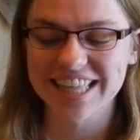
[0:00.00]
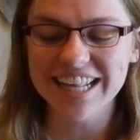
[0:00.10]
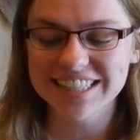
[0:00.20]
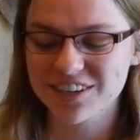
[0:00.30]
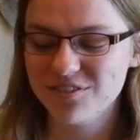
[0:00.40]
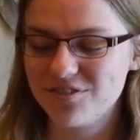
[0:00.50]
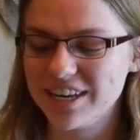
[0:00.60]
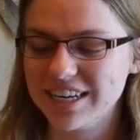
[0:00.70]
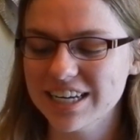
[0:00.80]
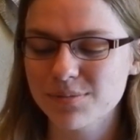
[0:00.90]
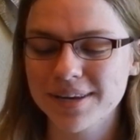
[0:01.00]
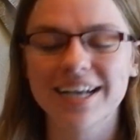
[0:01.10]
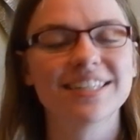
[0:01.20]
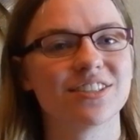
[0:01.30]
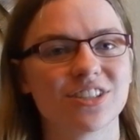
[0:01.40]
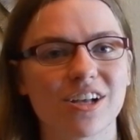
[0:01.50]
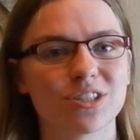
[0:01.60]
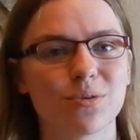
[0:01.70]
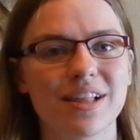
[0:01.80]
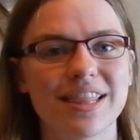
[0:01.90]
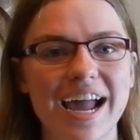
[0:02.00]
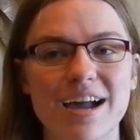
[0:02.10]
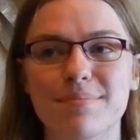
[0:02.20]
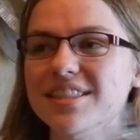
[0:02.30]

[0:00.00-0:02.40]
That's convenient because there's also a lamb.